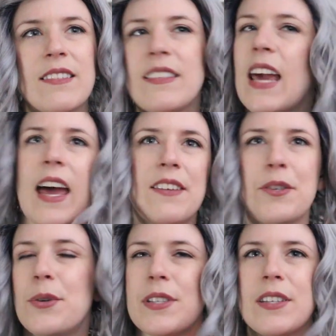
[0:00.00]
yeah,
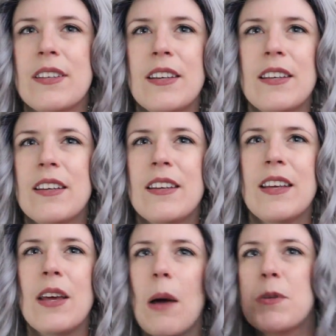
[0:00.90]
so it's, it,
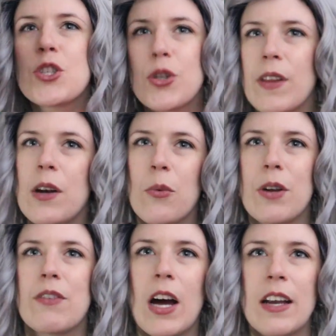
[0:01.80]
it, I'm sure that it
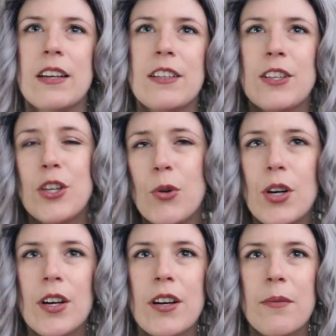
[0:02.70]
would have got
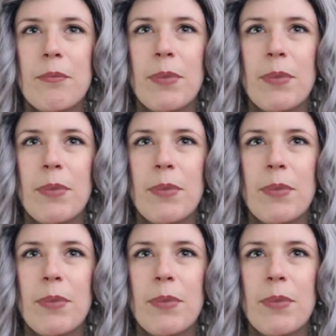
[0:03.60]
cuter,